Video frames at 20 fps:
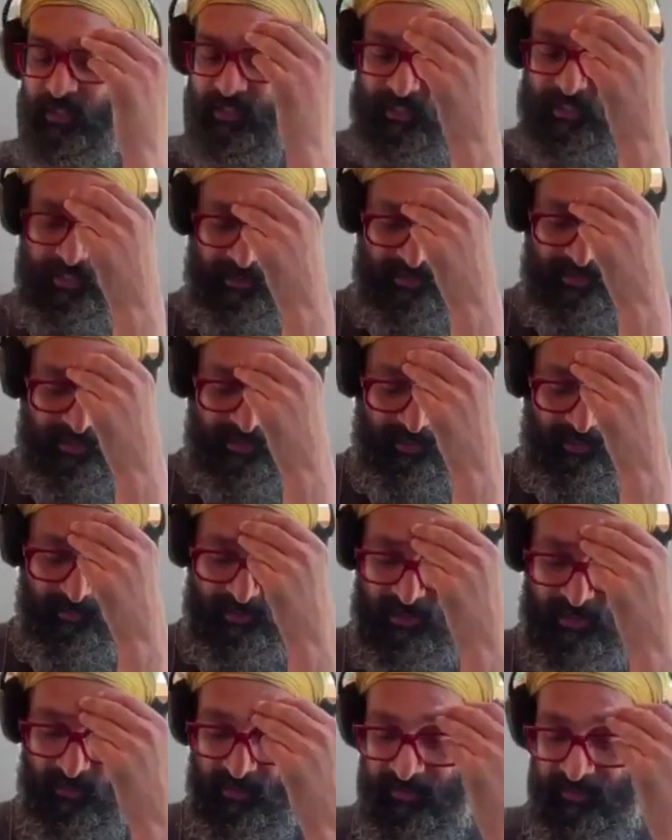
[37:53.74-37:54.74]
switch gears a little bit.
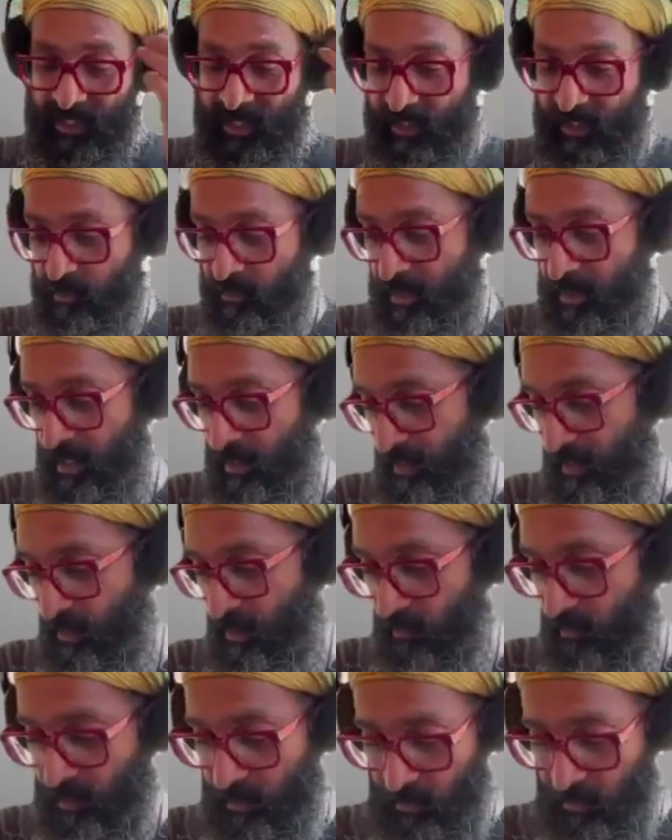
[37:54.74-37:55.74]
So we've talked about like
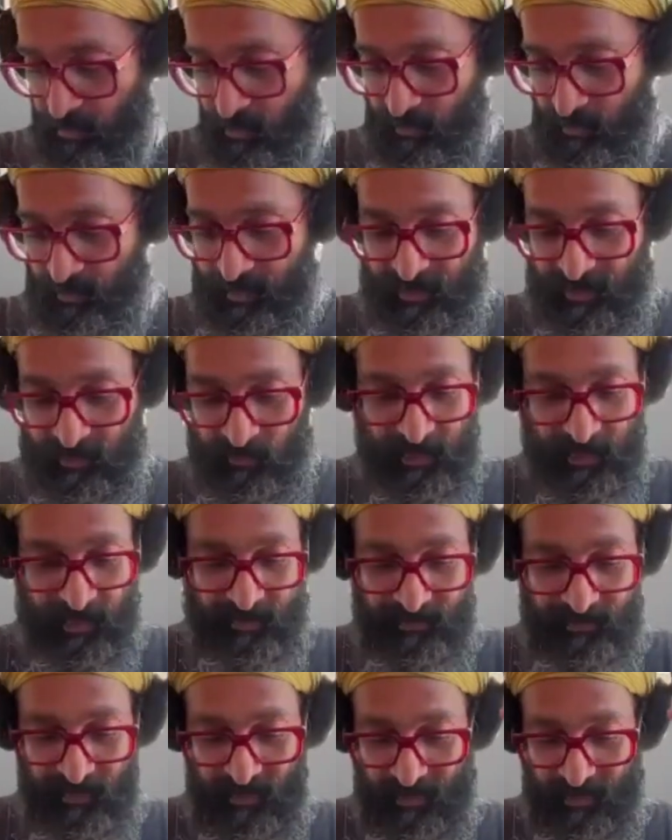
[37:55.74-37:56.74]
what you're doing. I think we all
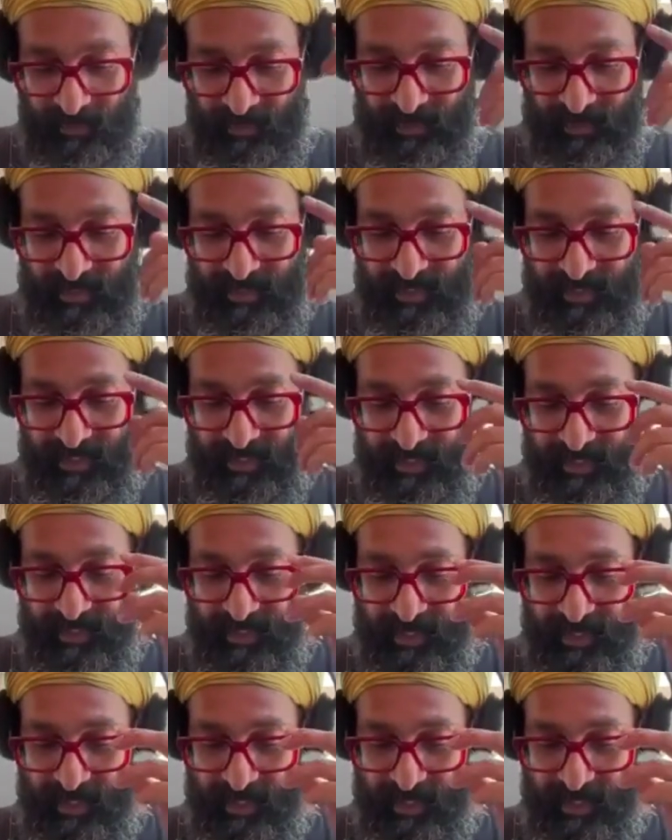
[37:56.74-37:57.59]
have a good understanding of